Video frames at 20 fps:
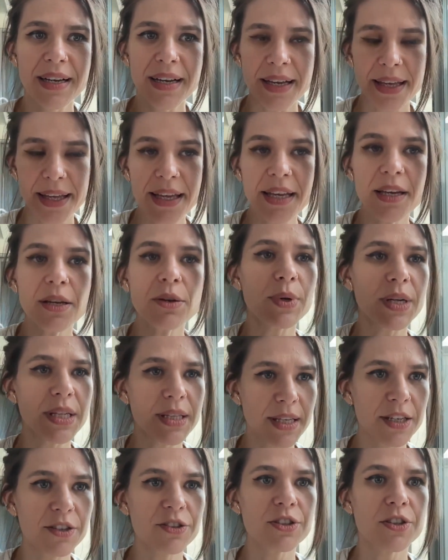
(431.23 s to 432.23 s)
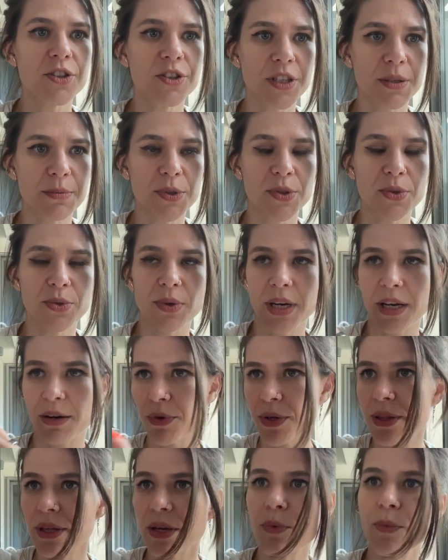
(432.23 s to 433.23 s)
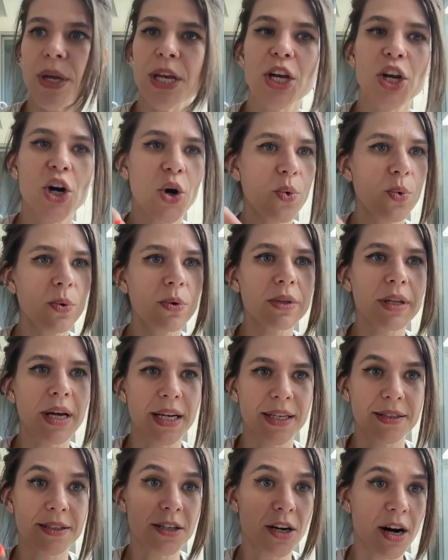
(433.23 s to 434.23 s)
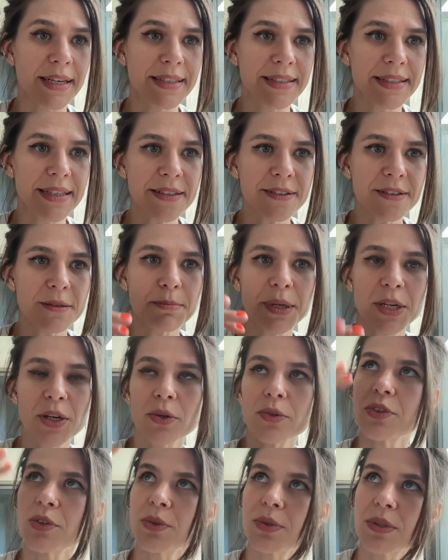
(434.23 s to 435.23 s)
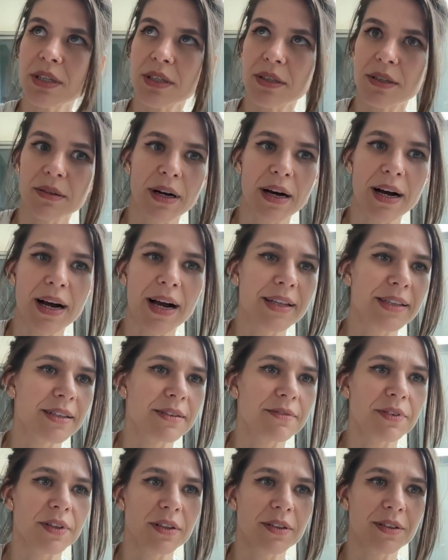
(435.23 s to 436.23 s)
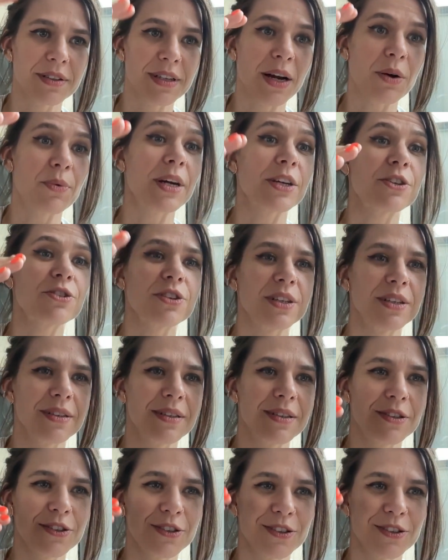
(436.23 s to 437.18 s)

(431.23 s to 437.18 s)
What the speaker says: in relationship to everything we know, like the context, but also the high level direction